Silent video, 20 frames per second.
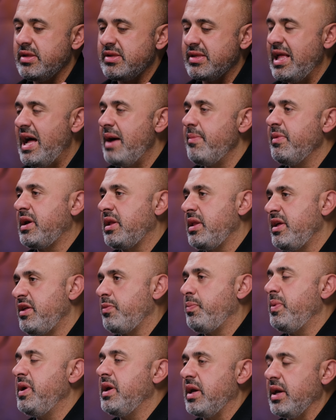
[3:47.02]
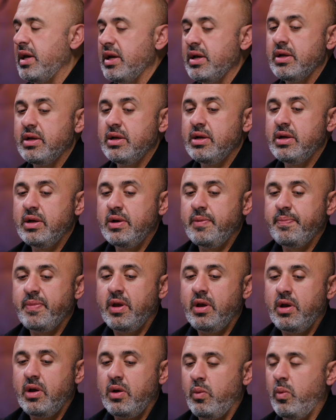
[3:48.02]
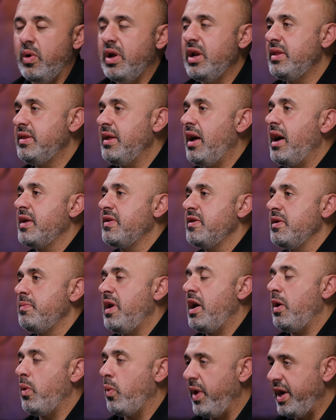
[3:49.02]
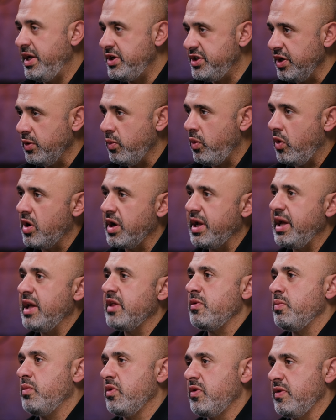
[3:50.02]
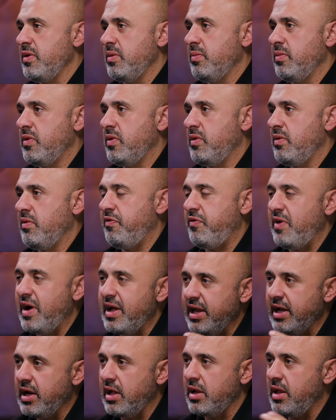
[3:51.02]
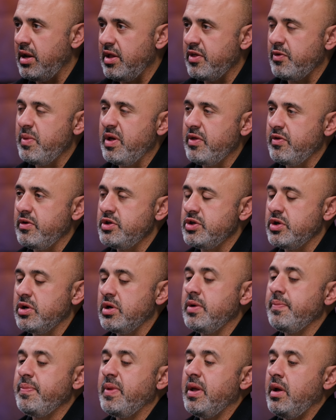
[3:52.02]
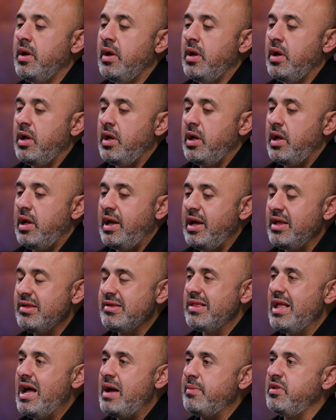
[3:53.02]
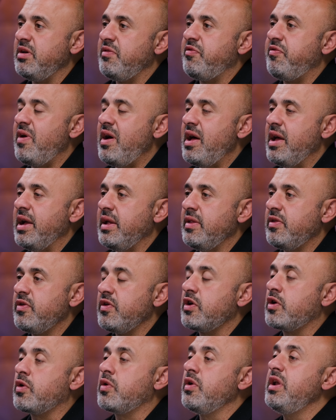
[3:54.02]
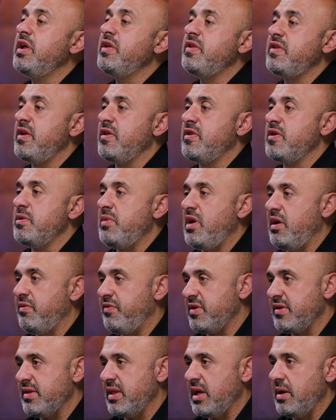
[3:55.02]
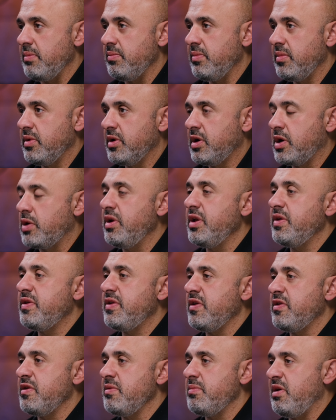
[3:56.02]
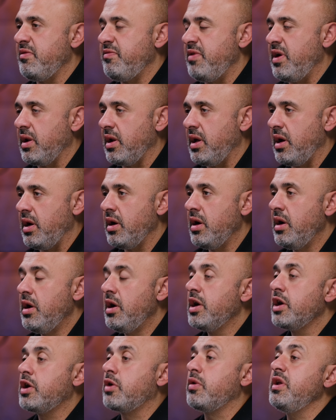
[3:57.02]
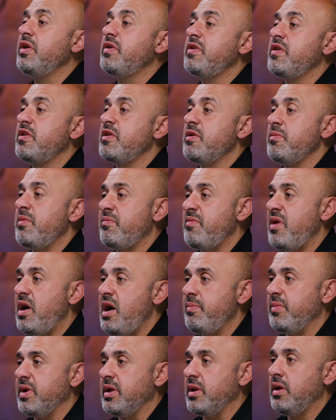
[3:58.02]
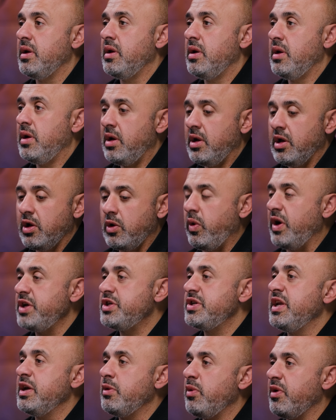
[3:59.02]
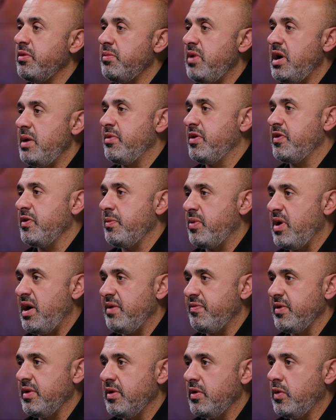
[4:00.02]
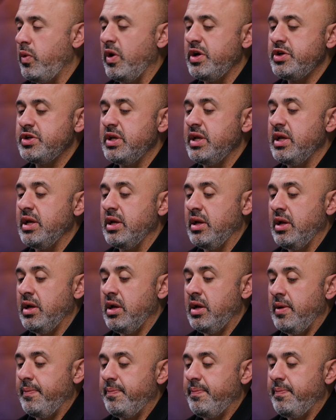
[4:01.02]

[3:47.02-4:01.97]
Islamically speaking, when it talks about waging war against Muslims, fighting Allah and His Messenger, Islam defines criticism of Islam, criticism of Allah, criticism of Muhammad, questioning whether Muhammad is a prophet, questioning